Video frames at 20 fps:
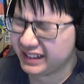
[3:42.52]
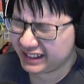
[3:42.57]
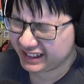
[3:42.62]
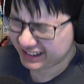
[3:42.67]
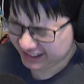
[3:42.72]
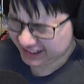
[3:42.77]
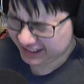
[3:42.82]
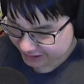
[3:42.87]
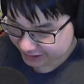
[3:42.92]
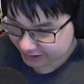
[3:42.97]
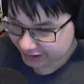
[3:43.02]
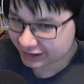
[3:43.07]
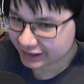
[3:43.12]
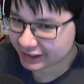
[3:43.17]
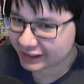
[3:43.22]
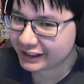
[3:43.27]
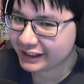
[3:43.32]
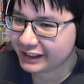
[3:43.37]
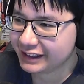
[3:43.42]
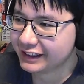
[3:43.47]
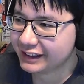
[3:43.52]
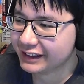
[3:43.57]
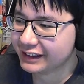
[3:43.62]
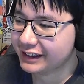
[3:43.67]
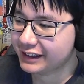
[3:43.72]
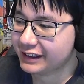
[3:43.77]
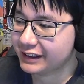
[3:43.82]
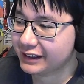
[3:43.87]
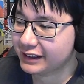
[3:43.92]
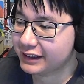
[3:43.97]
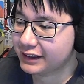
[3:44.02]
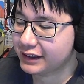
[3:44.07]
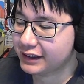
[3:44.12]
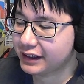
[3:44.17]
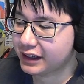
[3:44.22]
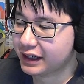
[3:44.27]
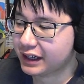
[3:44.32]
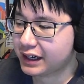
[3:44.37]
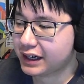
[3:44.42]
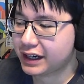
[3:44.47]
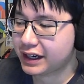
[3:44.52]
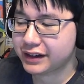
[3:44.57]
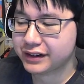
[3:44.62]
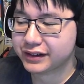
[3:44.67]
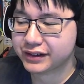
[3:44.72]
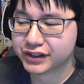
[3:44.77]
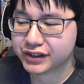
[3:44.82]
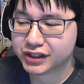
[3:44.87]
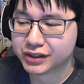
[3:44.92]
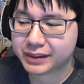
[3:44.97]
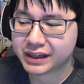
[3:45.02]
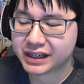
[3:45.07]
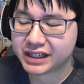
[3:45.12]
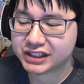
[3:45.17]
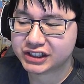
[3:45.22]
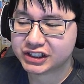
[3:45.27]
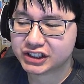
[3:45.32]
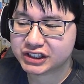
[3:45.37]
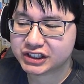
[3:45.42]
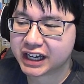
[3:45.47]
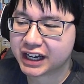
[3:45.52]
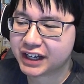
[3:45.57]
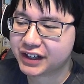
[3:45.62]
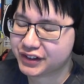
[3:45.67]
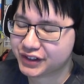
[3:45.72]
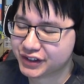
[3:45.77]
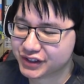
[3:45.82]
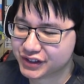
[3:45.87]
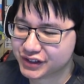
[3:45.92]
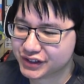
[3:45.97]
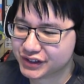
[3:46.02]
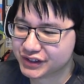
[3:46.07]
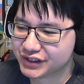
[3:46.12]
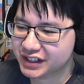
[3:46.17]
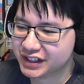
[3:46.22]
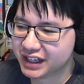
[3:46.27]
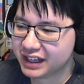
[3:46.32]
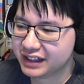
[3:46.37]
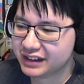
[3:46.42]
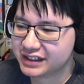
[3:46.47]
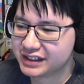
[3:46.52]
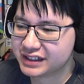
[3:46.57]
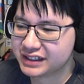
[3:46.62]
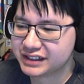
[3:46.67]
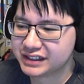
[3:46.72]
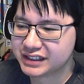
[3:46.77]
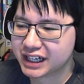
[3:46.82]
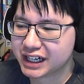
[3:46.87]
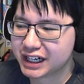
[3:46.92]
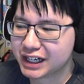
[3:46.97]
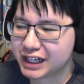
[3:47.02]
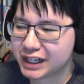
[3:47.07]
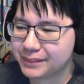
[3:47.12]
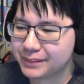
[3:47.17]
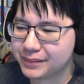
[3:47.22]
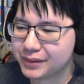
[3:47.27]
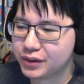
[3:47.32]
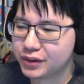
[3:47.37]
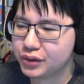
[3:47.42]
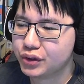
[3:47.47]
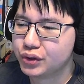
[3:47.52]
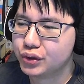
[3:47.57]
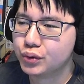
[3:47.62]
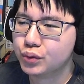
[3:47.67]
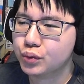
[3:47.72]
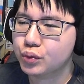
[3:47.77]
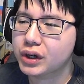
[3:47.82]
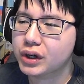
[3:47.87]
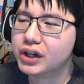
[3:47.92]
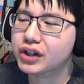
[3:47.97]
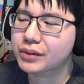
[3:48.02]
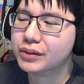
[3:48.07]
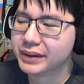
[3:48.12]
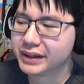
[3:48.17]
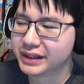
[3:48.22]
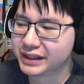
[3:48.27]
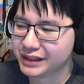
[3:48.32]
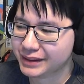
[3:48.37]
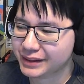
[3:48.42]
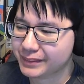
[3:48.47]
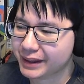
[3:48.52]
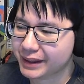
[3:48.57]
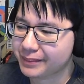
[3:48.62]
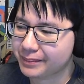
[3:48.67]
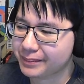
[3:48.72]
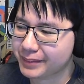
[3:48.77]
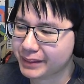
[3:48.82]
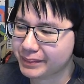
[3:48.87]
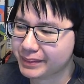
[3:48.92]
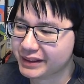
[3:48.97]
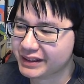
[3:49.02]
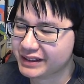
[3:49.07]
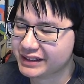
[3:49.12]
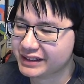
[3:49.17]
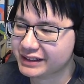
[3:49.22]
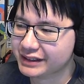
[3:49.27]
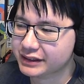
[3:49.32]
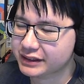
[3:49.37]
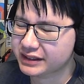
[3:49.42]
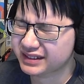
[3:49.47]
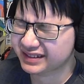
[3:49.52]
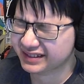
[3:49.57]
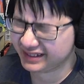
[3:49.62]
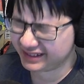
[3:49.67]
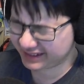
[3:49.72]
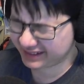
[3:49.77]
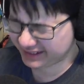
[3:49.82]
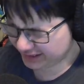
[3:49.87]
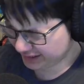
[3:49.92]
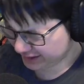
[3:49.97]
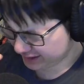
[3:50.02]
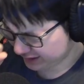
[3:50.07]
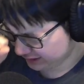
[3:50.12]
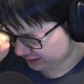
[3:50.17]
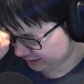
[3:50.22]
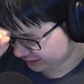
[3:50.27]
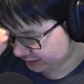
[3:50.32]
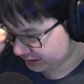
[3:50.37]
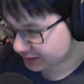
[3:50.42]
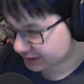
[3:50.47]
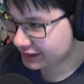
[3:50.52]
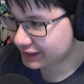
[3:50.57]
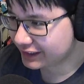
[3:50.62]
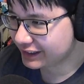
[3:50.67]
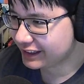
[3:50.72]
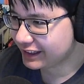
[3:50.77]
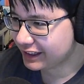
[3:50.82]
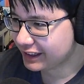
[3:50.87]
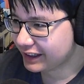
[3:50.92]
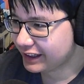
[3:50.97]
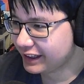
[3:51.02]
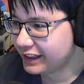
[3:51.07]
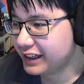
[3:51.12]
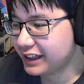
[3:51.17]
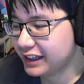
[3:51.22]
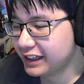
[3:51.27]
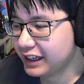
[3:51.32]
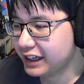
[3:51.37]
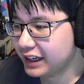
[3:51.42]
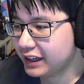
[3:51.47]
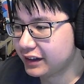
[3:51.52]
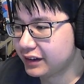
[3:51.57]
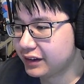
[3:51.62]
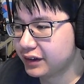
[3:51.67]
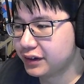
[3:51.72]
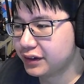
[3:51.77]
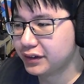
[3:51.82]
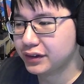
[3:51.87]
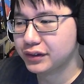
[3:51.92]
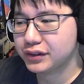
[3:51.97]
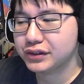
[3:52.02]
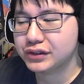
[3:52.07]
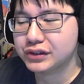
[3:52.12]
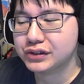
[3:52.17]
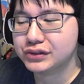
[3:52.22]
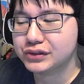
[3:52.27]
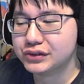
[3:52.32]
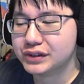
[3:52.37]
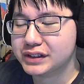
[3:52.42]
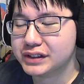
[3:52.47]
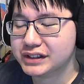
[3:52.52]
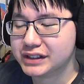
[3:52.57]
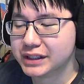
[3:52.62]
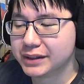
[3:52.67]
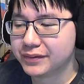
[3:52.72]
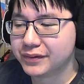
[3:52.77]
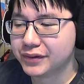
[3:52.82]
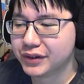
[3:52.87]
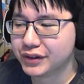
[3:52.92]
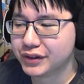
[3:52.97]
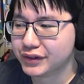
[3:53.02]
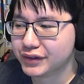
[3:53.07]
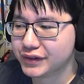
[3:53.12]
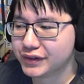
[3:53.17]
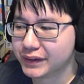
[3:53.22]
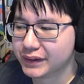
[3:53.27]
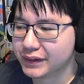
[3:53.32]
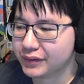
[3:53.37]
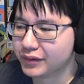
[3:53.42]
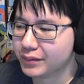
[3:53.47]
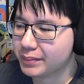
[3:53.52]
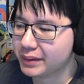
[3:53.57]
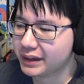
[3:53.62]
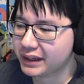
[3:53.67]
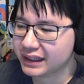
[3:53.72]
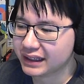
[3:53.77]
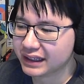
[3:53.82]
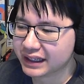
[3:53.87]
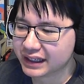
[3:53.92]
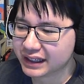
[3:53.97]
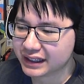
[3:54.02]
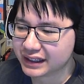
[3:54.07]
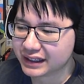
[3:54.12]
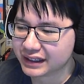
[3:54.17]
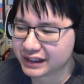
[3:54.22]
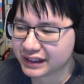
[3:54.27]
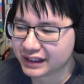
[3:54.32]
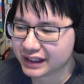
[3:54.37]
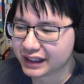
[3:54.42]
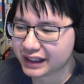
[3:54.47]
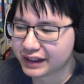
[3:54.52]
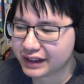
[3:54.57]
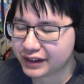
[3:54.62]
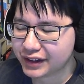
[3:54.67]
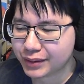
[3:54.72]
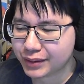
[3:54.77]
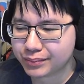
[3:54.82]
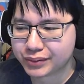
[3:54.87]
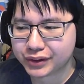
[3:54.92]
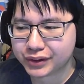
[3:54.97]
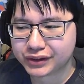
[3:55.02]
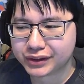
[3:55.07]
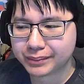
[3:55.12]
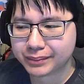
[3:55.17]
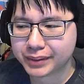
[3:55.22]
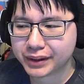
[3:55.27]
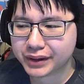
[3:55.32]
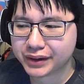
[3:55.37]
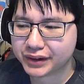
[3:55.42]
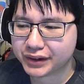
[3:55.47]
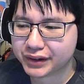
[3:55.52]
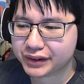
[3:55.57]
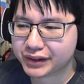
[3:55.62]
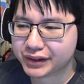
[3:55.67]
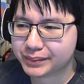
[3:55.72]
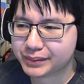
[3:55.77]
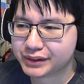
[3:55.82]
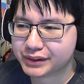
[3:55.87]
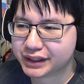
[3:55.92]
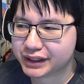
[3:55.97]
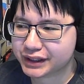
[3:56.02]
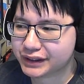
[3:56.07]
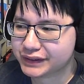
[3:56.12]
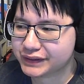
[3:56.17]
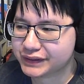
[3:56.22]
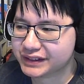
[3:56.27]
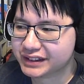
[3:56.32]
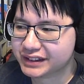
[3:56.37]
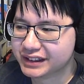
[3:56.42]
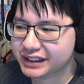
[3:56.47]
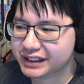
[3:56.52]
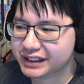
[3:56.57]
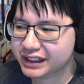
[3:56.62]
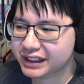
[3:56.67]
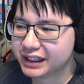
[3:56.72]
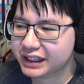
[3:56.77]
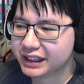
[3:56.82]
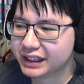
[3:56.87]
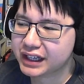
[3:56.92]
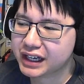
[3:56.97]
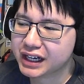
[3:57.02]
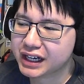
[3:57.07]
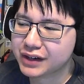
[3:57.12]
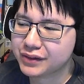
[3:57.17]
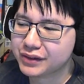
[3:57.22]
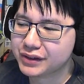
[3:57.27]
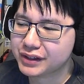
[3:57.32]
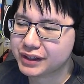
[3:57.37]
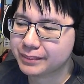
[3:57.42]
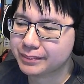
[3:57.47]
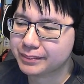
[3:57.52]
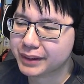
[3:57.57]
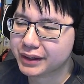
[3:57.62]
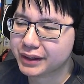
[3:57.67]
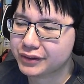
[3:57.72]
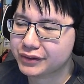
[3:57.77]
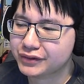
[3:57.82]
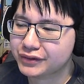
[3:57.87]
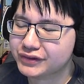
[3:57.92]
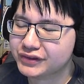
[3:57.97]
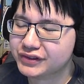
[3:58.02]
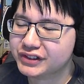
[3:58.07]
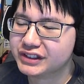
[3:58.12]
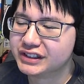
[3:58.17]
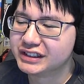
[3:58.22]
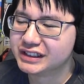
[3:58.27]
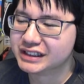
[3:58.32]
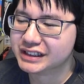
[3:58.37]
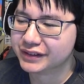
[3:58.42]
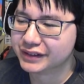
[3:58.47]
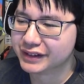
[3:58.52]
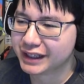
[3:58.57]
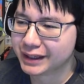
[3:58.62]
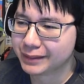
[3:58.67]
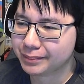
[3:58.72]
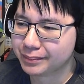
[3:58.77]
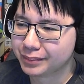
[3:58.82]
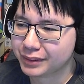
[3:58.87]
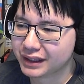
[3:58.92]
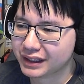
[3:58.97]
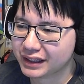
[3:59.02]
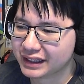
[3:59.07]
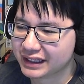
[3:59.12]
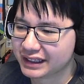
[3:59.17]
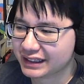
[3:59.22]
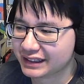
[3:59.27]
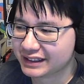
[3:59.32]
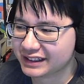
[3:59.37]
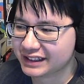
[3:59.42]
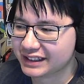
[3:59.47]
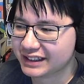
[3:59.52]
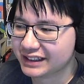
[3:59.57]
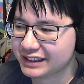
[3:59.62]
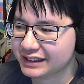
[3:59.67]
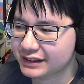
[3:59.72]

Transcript: Ugh. I hereby shackle you. This time, you will become my puppet. Ugh. There are those who have stepped forth from the Forbidden Land. They broke the barrier themselves. Now we can meddle freely with that planet.